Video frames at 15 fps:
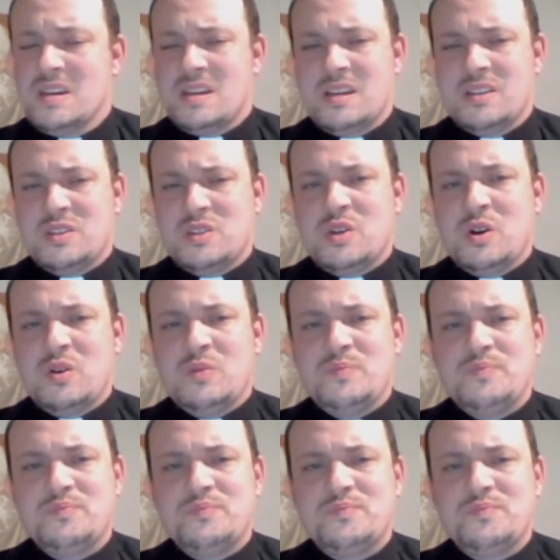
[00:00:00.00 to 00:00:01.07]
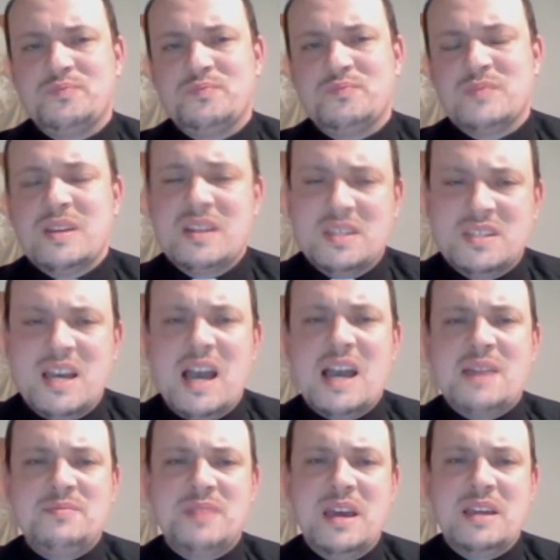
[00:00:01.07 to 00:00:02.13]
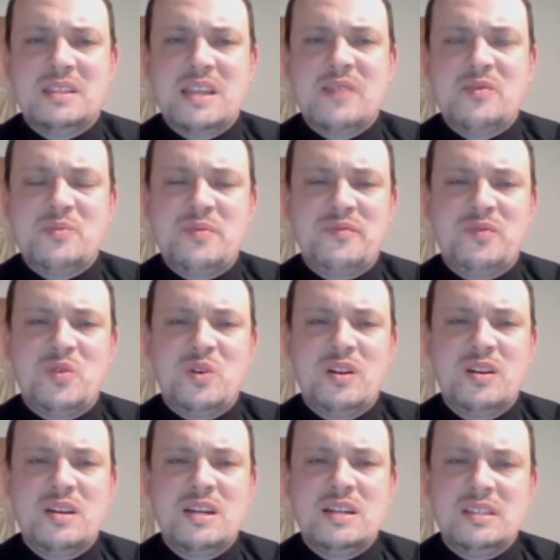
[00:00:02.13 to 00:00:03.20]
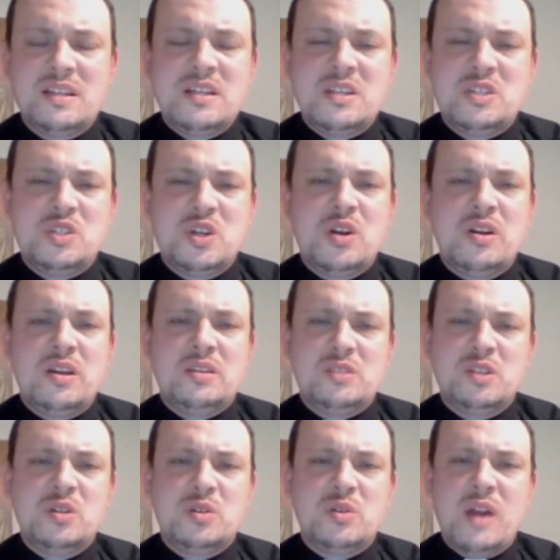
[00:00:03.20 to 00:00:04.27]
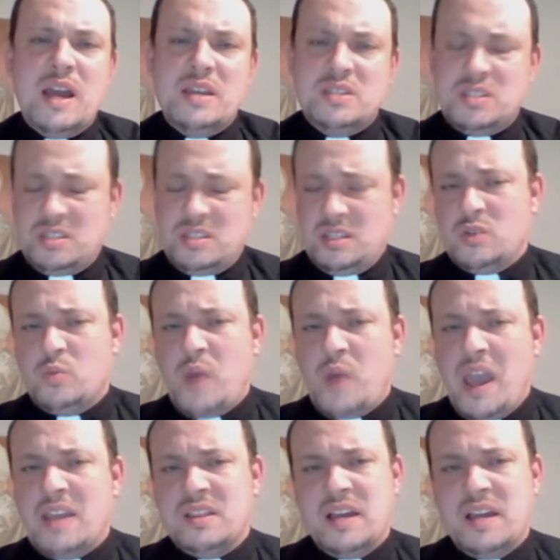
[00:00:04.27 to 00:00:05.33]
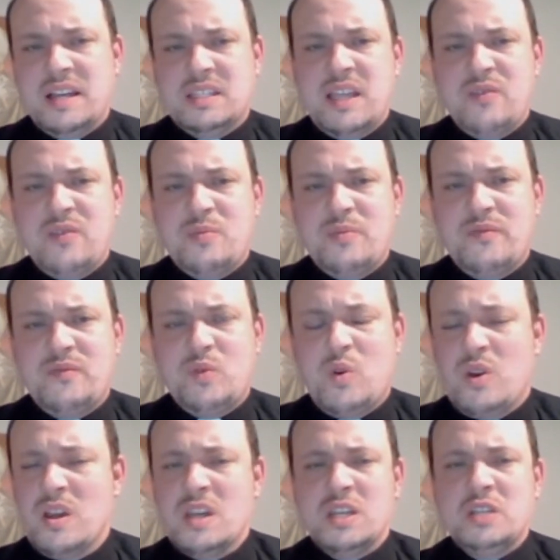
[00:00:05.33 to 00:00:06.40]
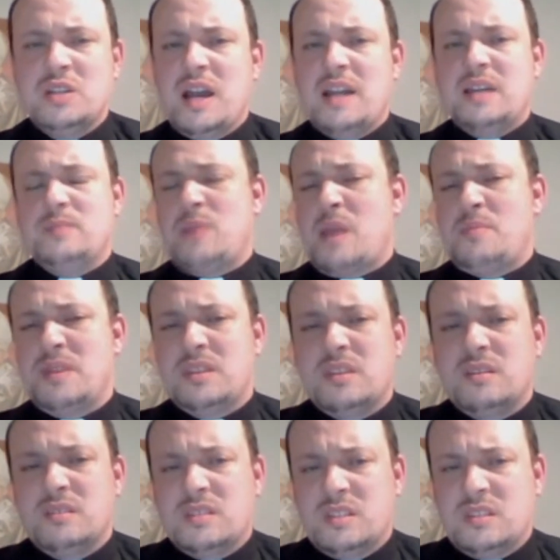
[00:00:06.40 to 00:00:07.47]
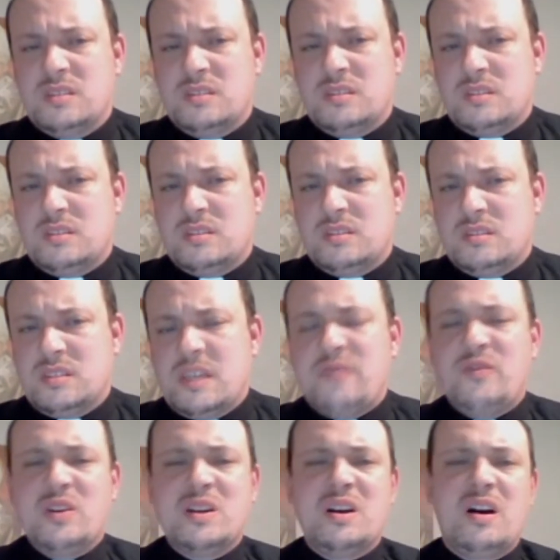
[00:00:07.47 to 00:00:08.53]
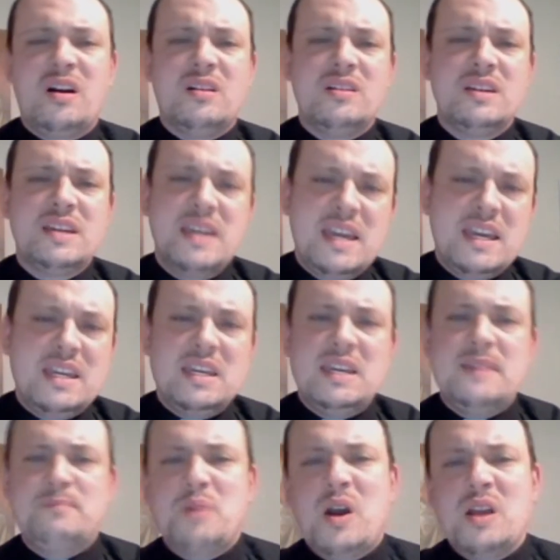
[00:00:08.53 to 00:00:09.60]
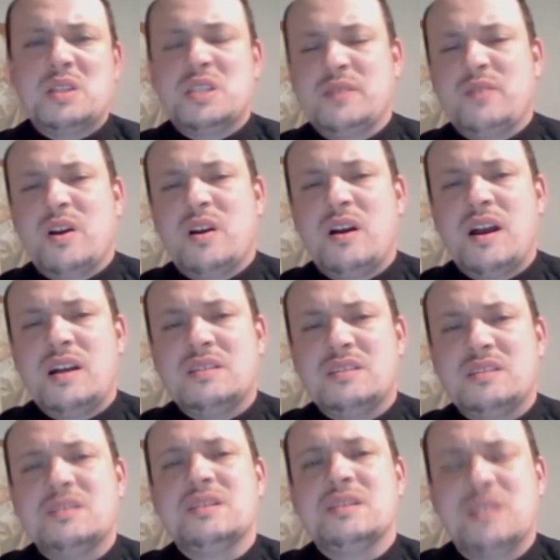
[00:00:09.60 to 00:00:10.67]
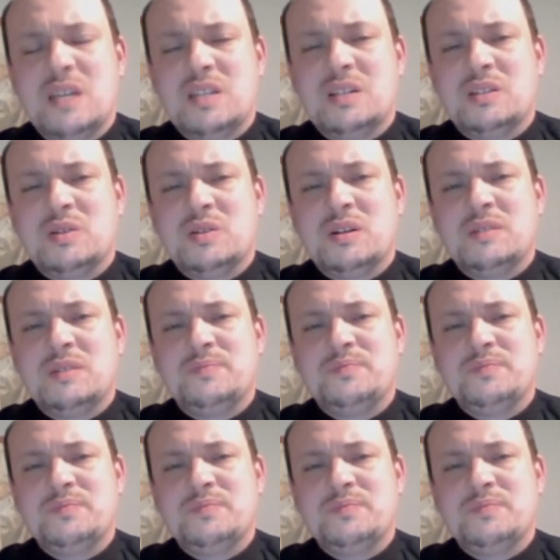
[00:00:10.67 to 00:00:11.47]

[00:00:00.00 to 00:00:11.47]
And so, in a time like never before, let us journey to Christ in a way like never before, uniting maybe the difficult, icky parts of our hearts to the Lord.